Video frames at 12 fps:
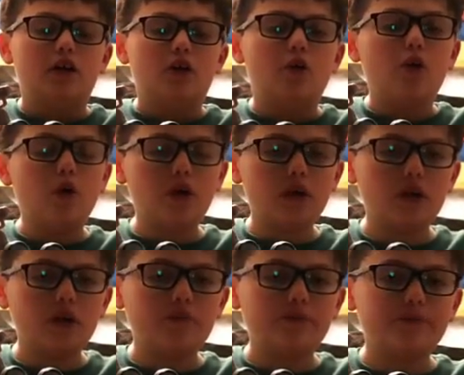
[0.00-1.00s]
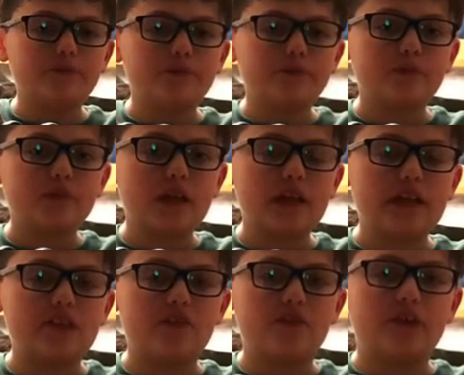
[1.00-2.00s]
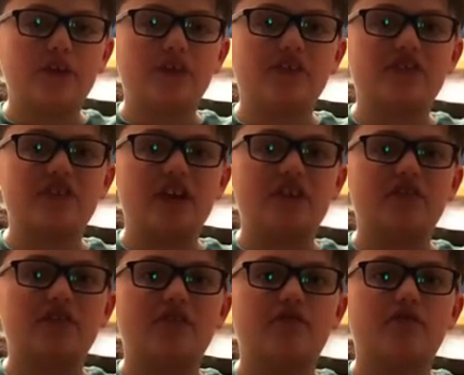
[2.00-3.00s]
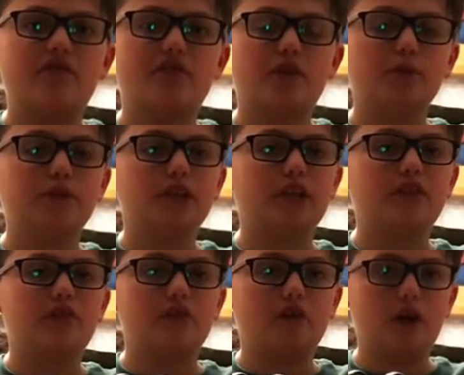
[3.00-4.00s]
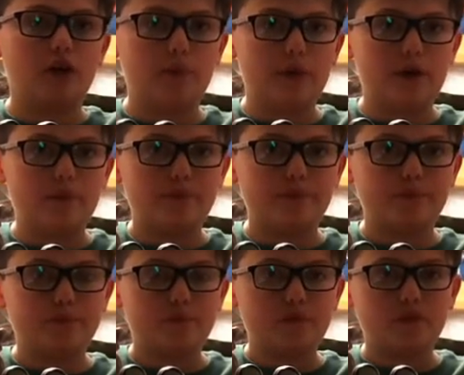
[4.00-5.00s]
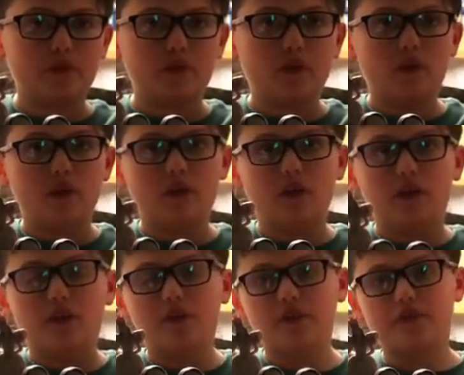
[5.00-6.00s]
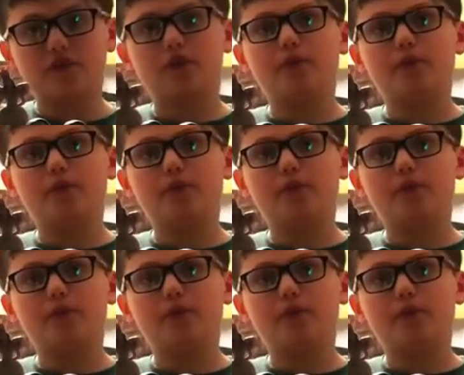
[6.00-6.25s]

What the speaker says: horror is a very decisive subject to talk about. There's so